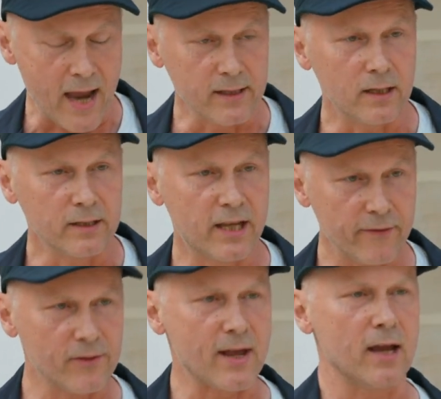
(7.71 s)
And
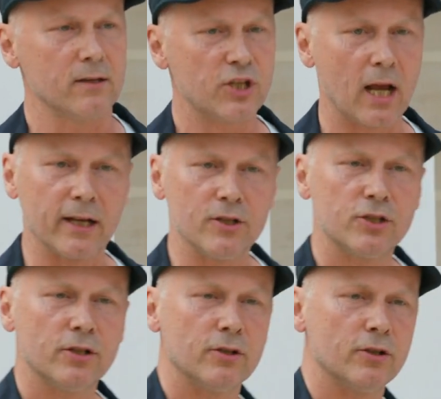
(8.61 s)
given that
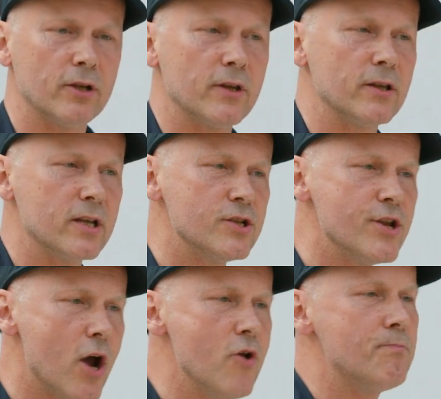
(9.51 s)
challenge, there's
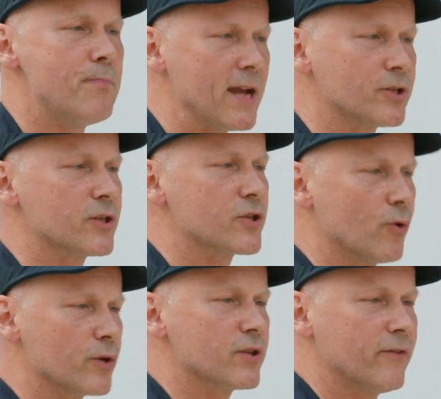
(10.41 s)
no better
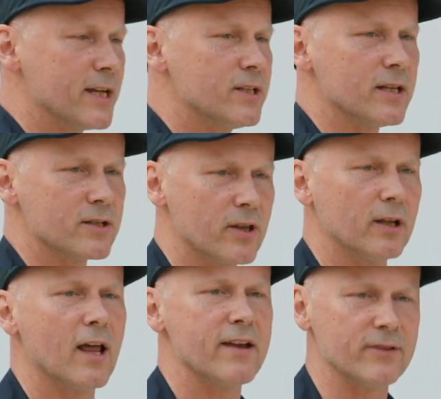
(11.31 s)
source of ideas
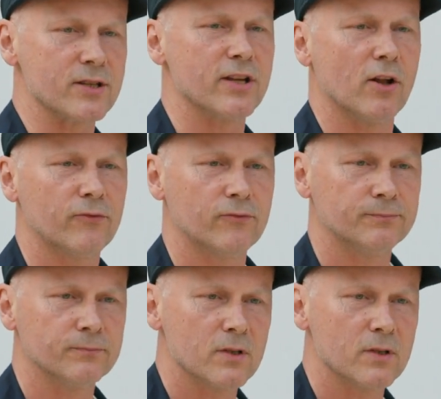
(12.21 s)
than life itself.